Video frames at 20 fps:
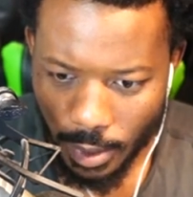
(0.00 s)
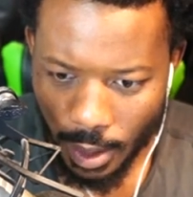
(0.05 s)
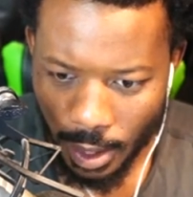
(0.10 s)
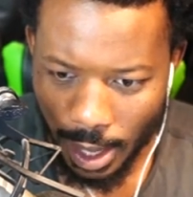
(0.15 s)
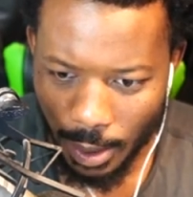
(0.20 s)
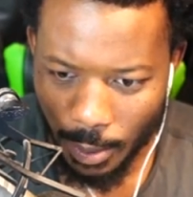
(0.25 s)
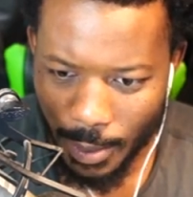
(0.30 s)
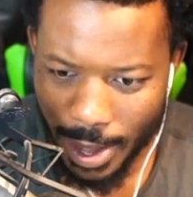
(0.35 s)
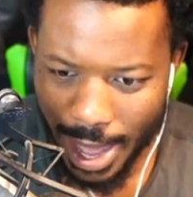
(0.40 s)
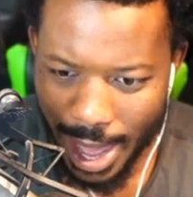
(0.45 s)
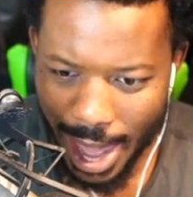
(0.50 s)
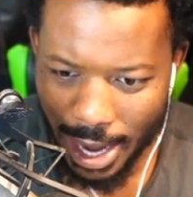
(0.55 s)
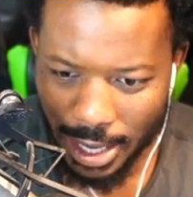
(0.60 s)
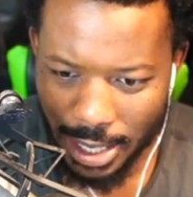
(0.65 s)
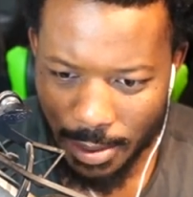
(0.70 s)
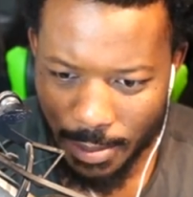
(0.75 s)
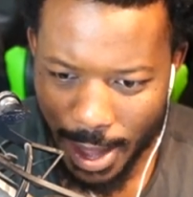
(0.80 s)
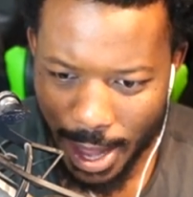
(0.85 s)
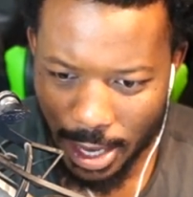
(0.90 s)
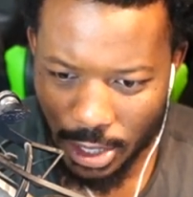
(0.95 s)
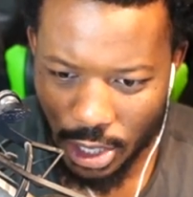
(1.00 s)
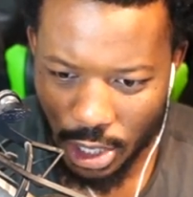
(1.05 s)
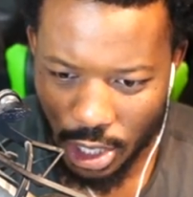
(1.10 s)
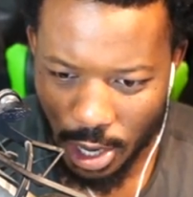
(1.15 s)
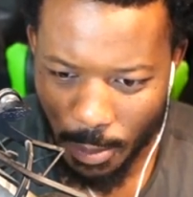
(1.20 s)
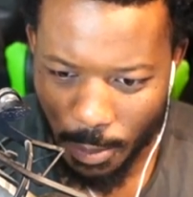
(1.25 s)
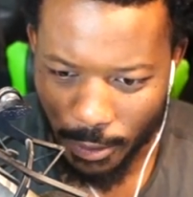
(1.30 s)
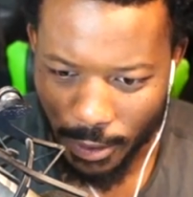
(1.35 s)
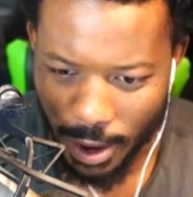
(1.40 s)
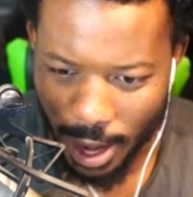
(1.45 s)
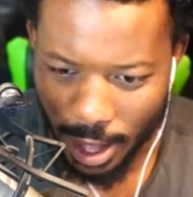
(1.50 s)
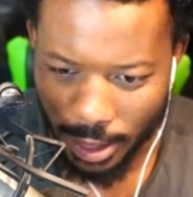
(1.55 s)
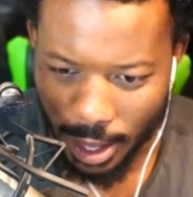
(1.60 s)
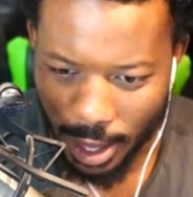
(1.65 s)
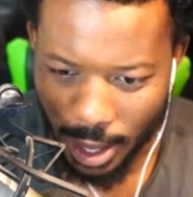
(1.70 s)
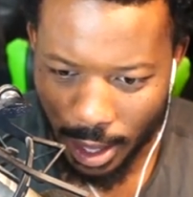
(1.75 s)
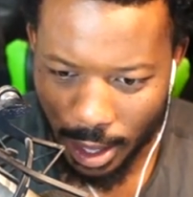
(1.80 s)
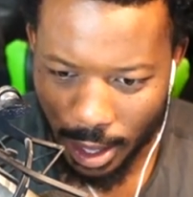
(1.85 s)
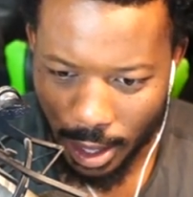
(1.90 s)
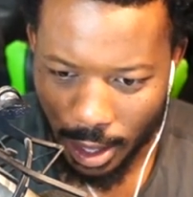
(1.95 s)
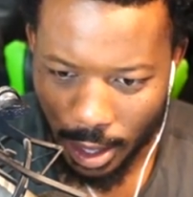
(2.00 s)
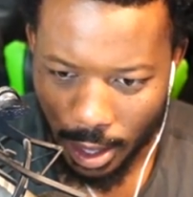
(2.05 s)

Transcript: Like, we actually managed to jump around that.